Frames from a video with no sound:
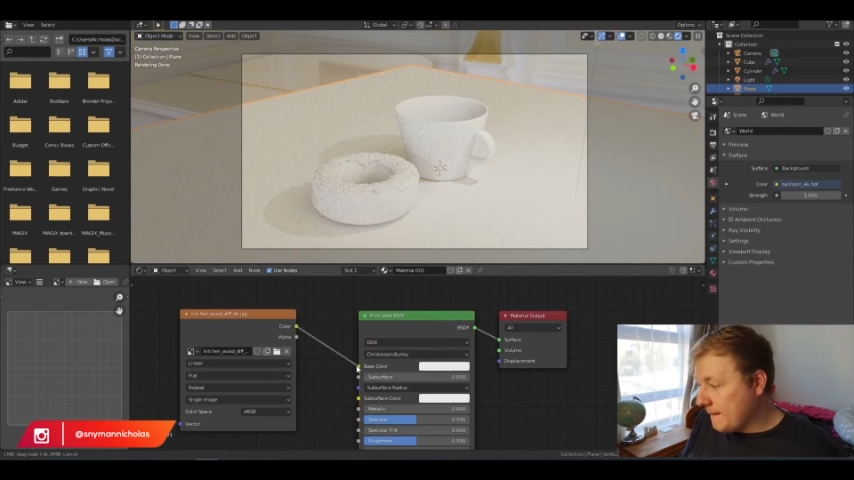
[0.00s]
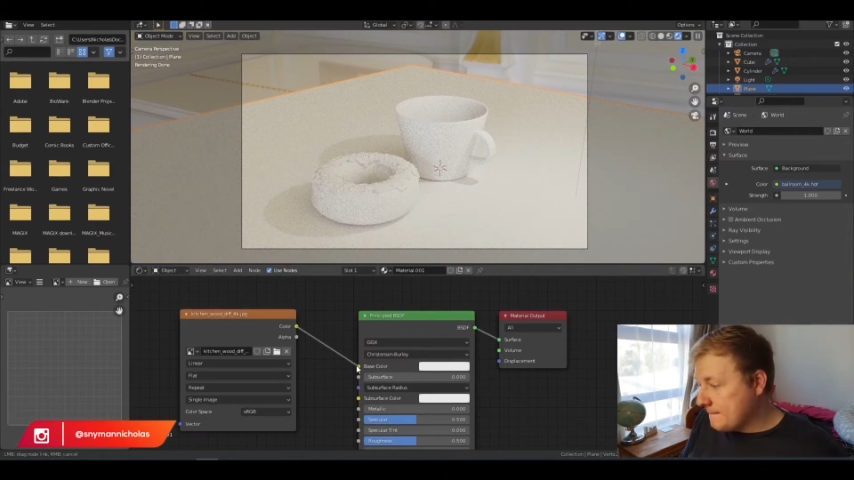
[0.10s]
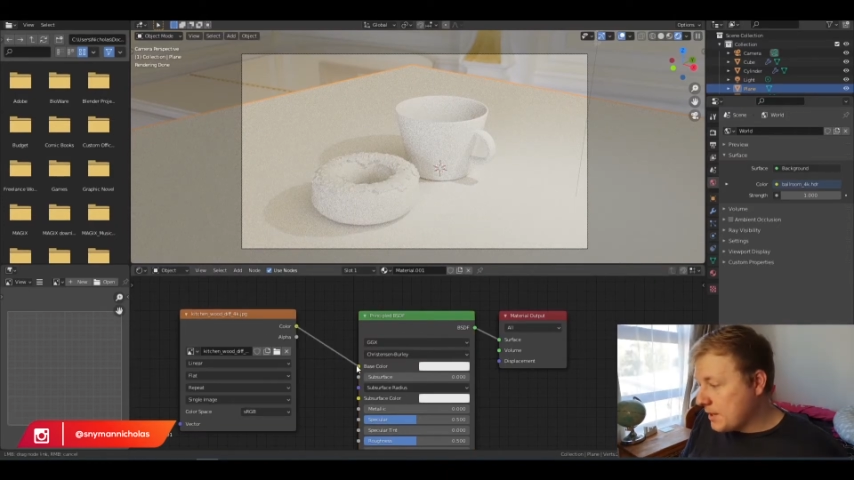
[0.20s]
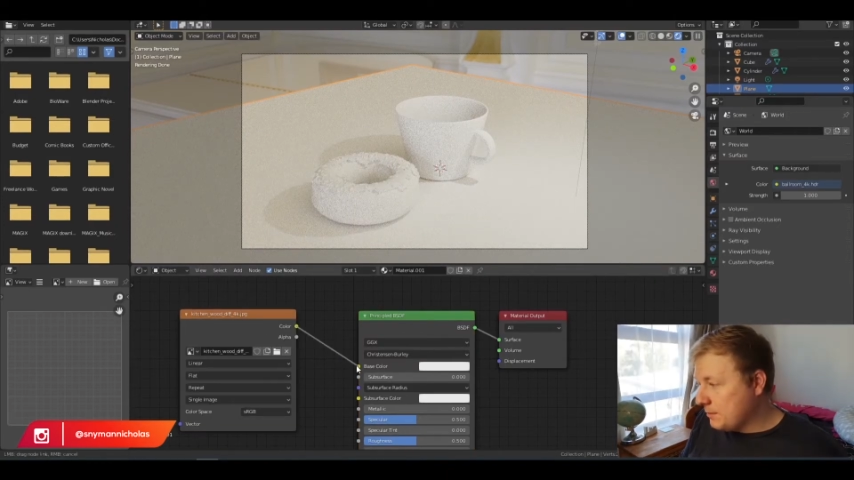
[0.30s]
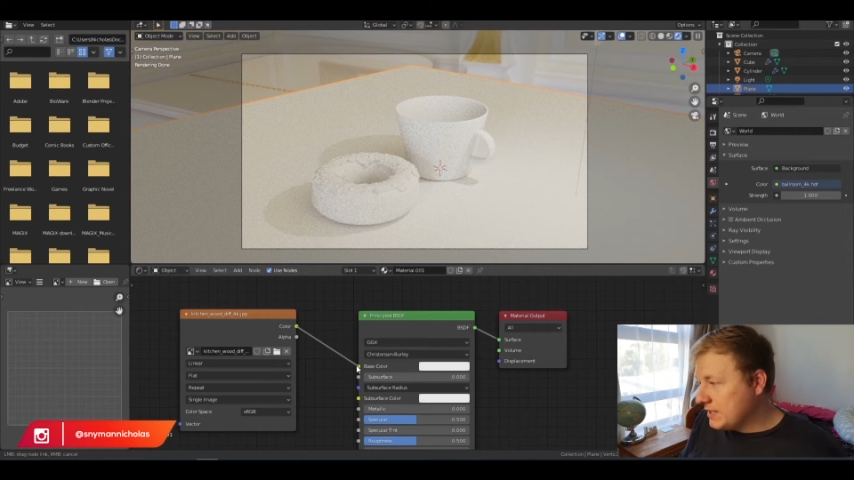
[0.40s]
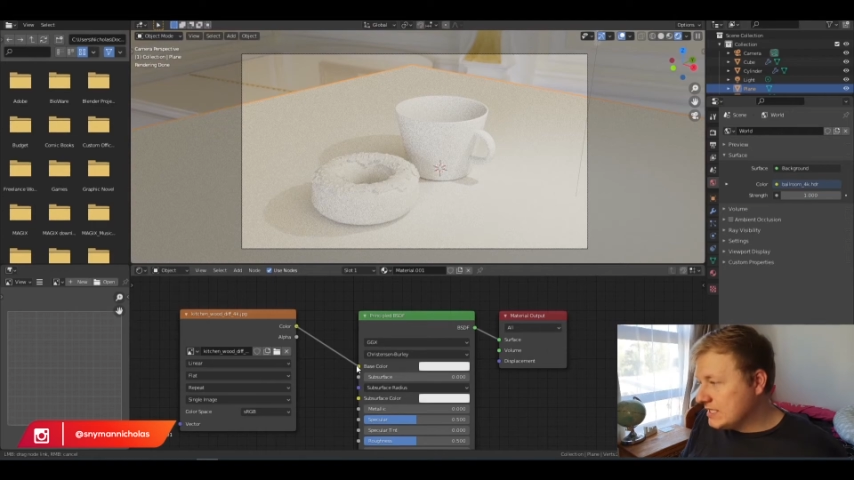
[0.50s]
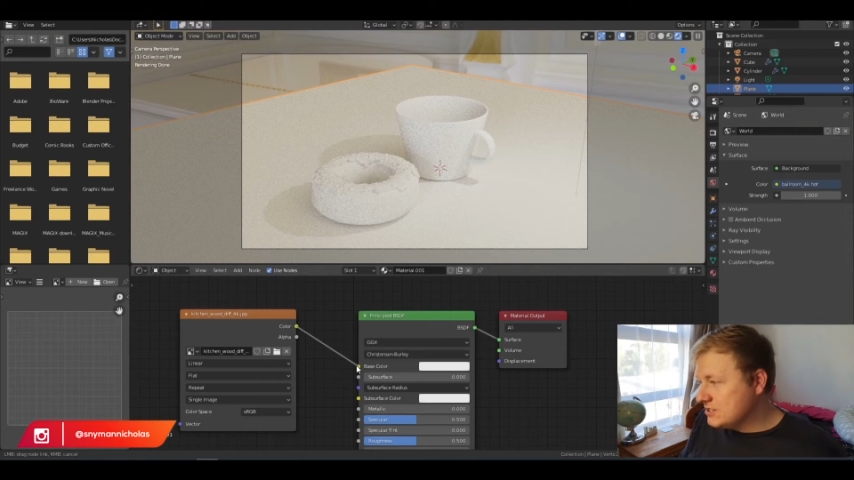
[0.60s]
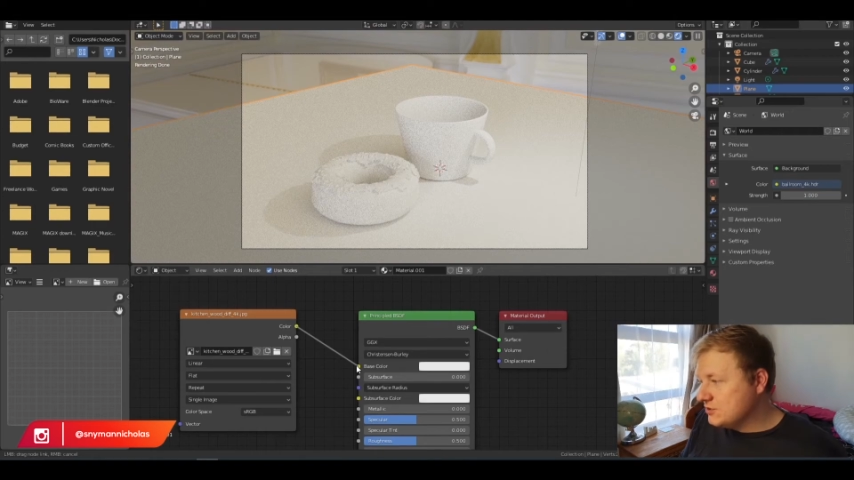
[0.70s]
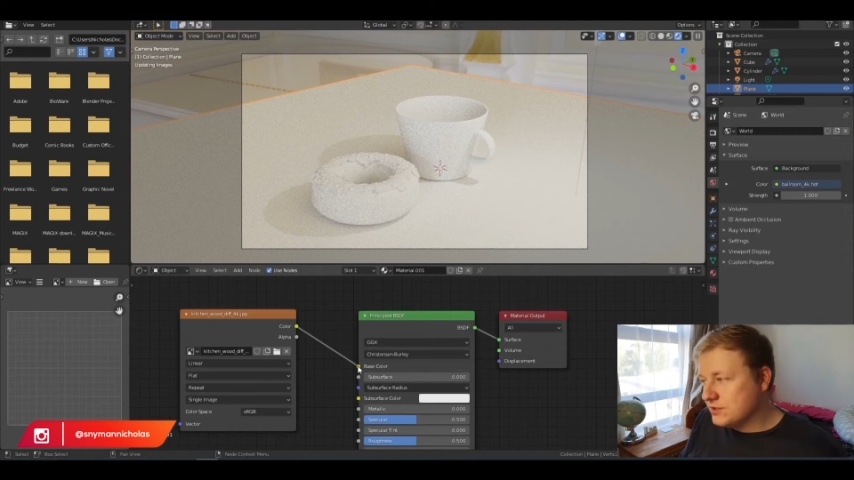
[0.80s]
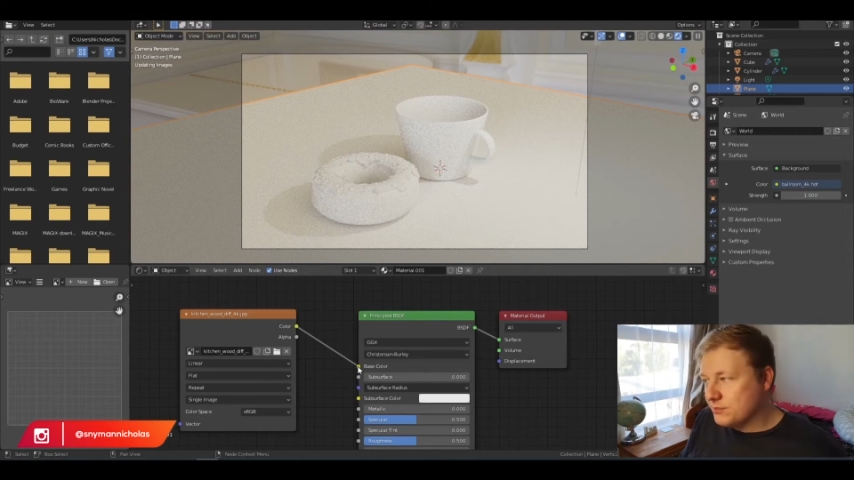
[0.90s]
pop it
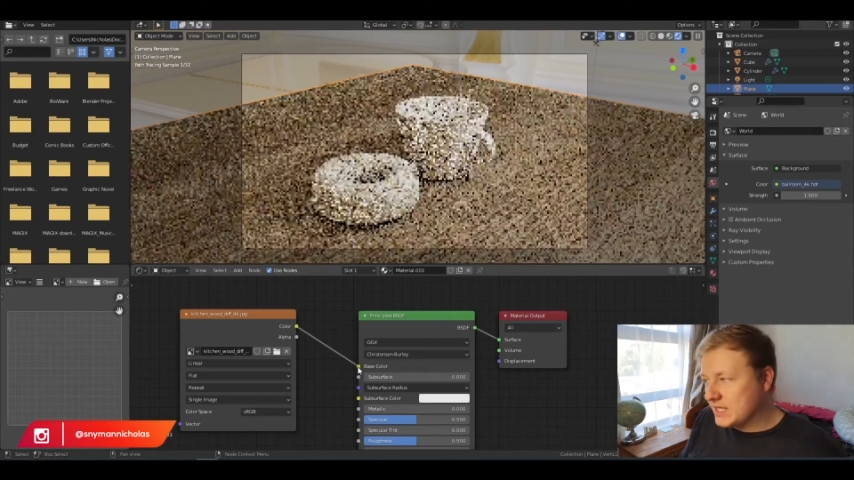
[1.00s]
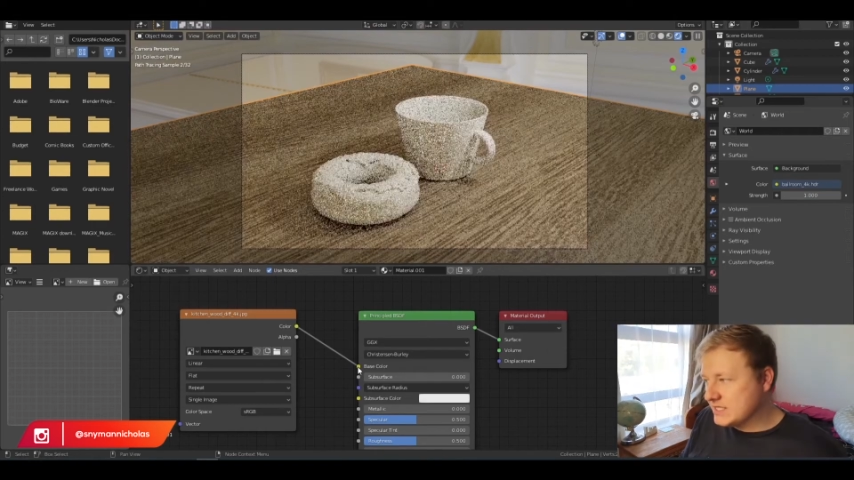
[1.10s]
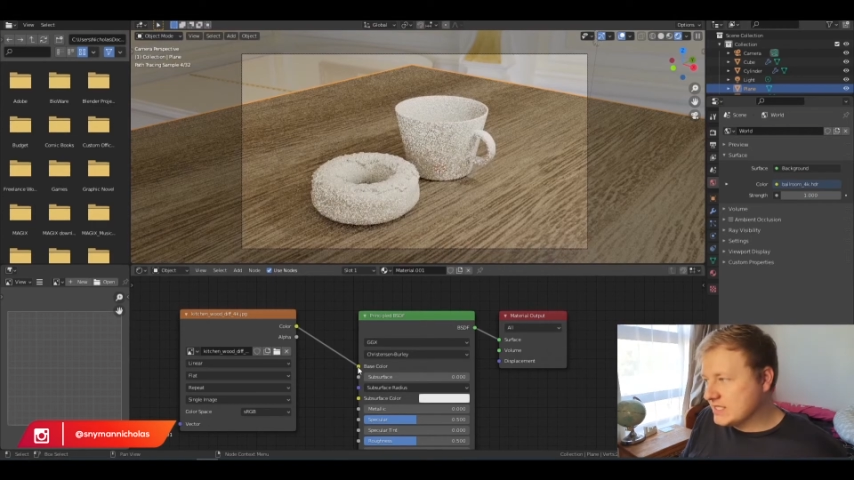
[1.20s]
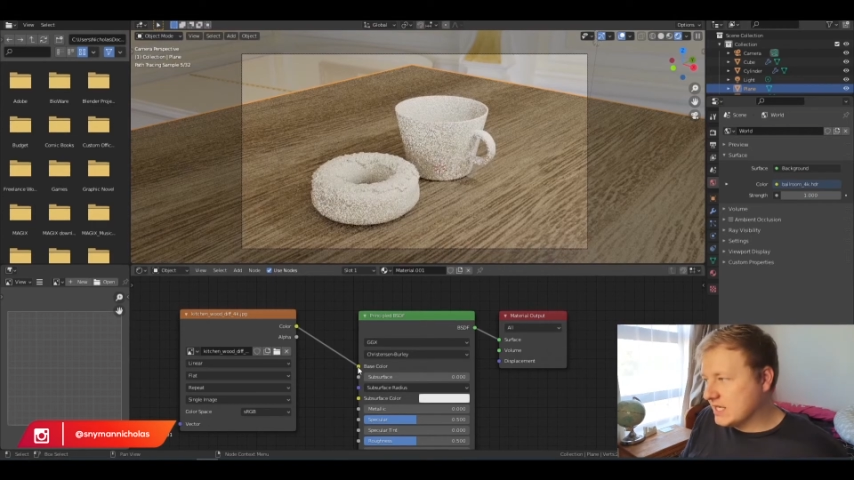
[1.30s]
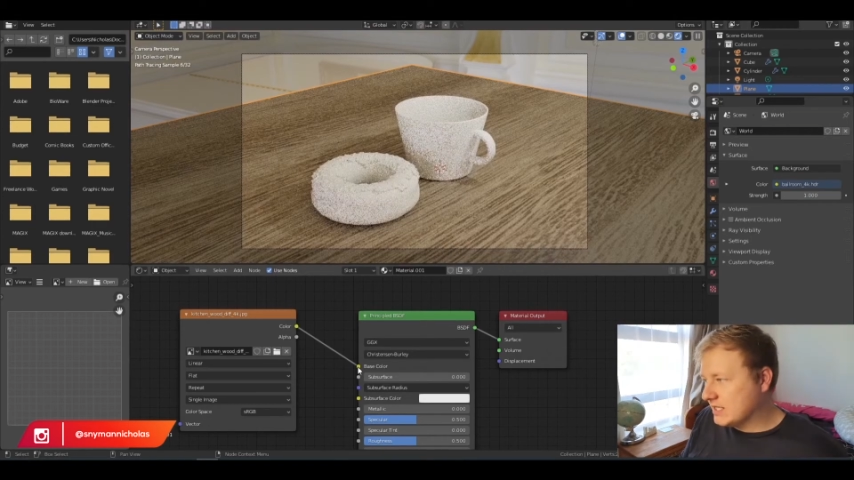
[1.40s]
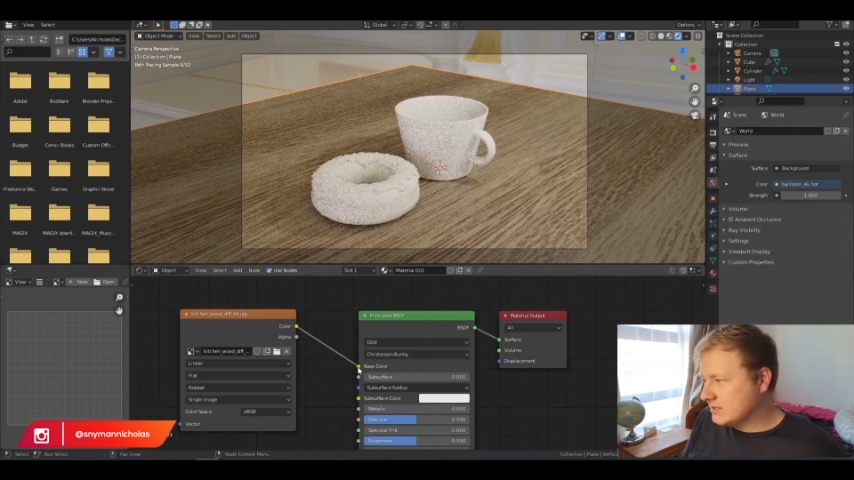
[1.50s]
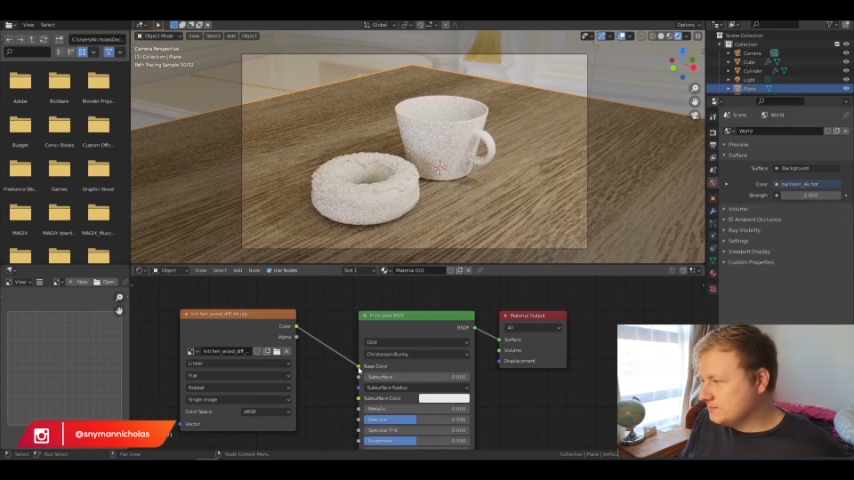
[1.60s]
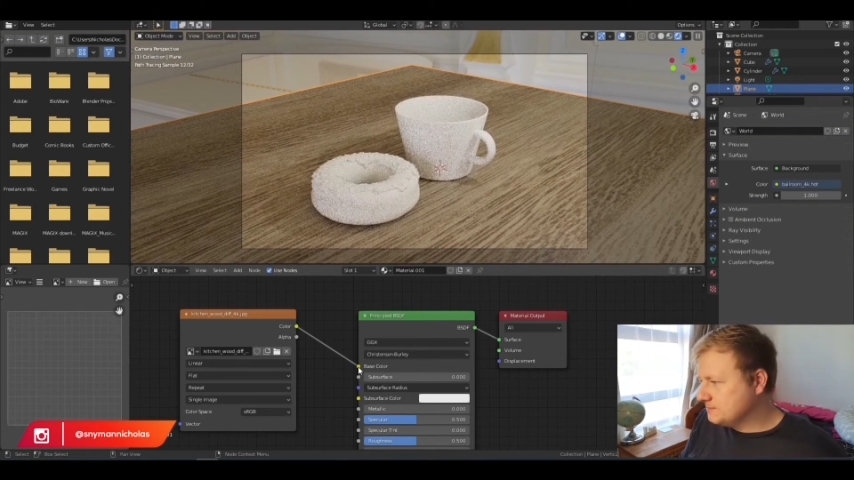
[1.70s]
into the base color.